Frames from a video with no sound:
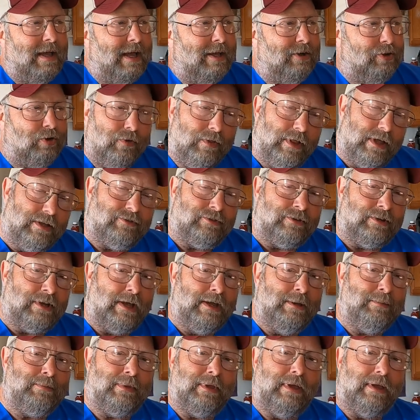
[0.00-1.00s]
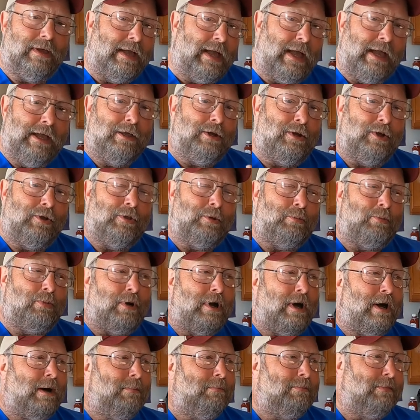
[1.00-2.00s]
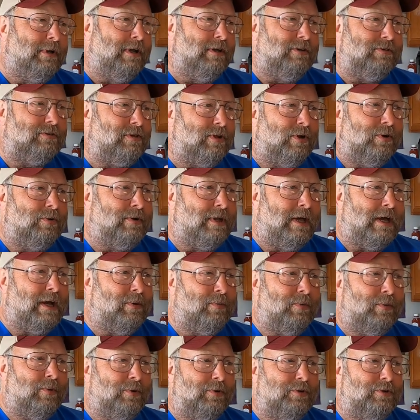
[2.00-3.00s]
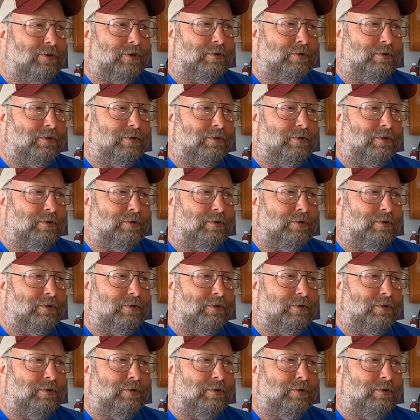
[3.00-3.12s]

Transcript: and do that same thing, hanging on the prop and get it slowed down where we're